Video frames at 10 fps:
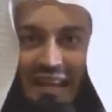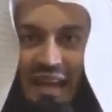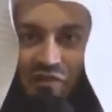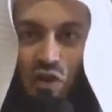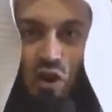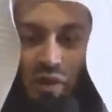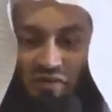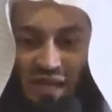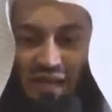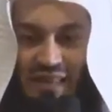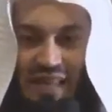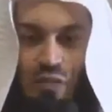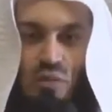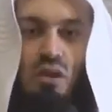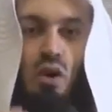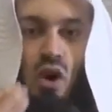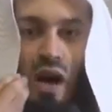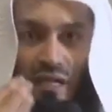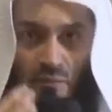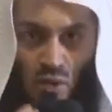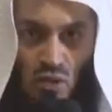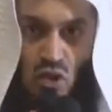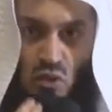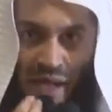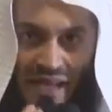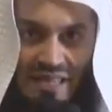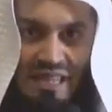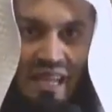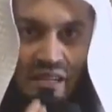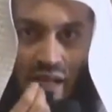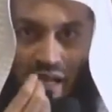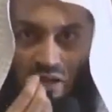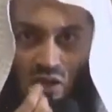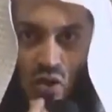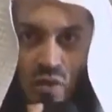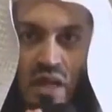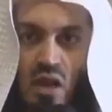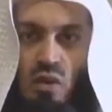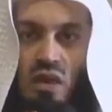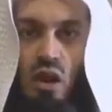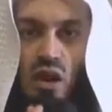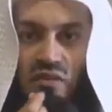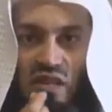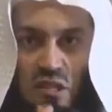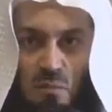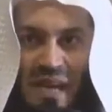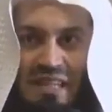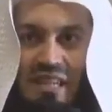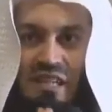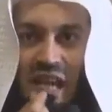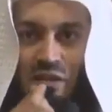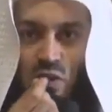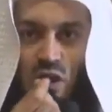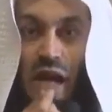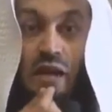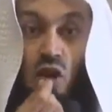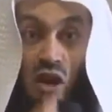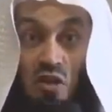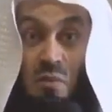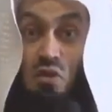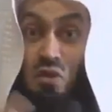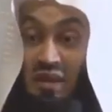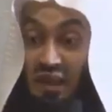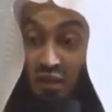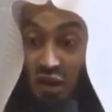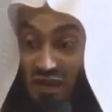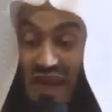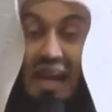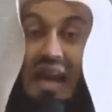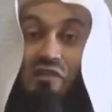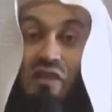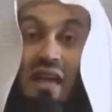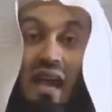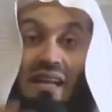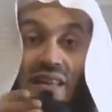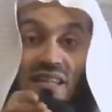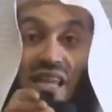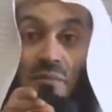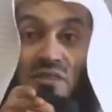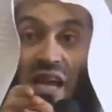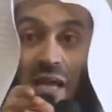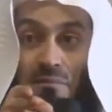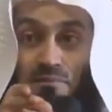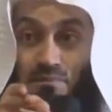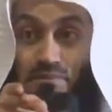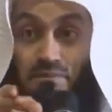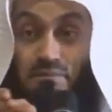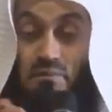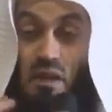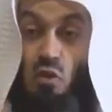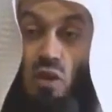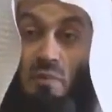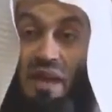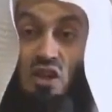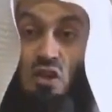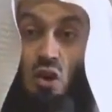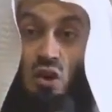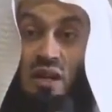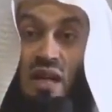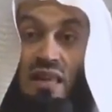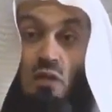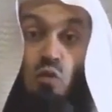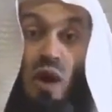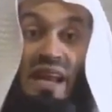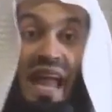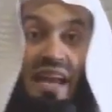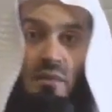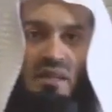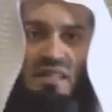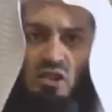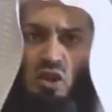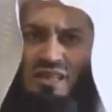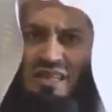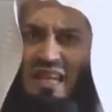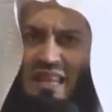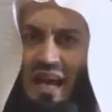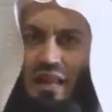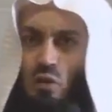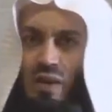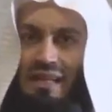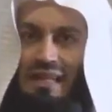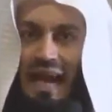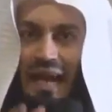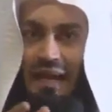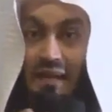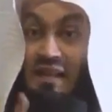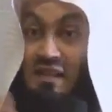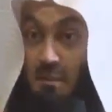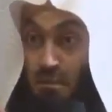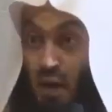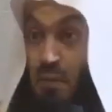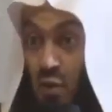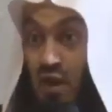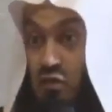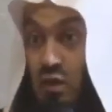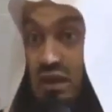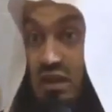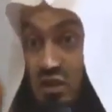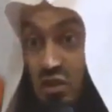And therefore, we've taken that with utmost humanity and you know, with a lot of respect and with acknowledgement to the giver of that life. And at the same time, we make sure that one animal does not see the other one die. That's the proper way of doing things.